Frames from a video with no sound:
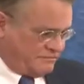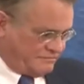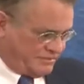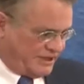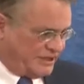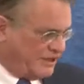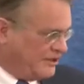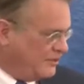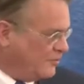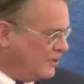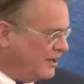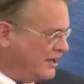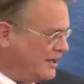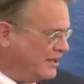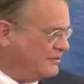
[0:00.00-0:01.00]
being, on the
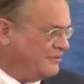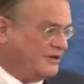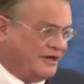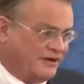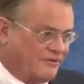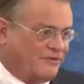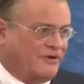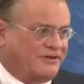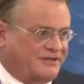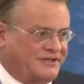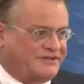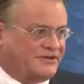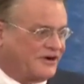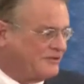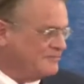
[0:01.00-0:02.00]
one hand, we don't want
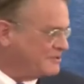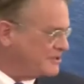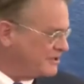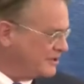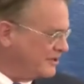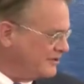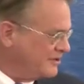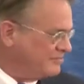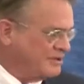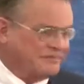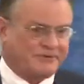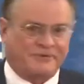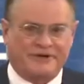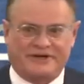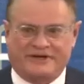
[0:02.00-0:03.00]
these arms to go to
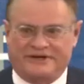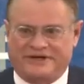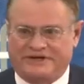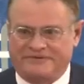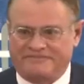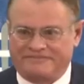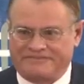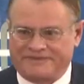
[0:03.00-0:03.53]
people we don't know,